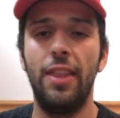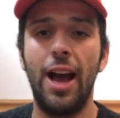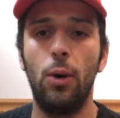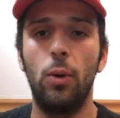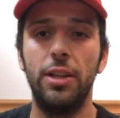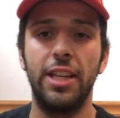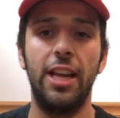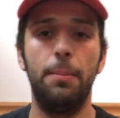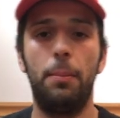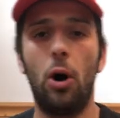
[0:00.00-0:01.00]
That was
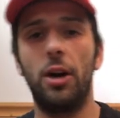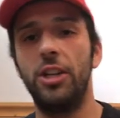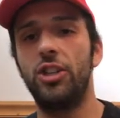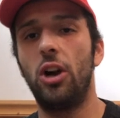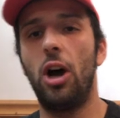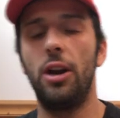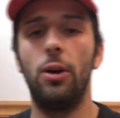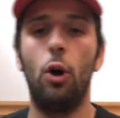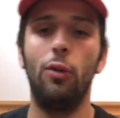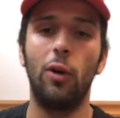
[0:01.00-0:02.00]
a body shot,
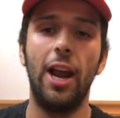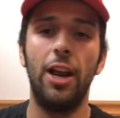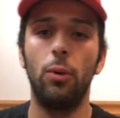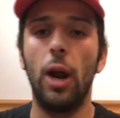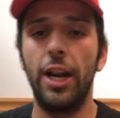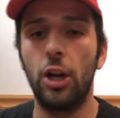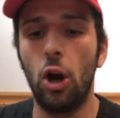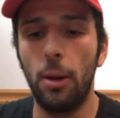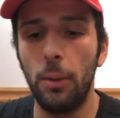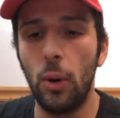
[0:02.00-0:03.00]
overhand right
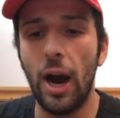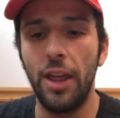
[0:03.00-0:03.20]
combo.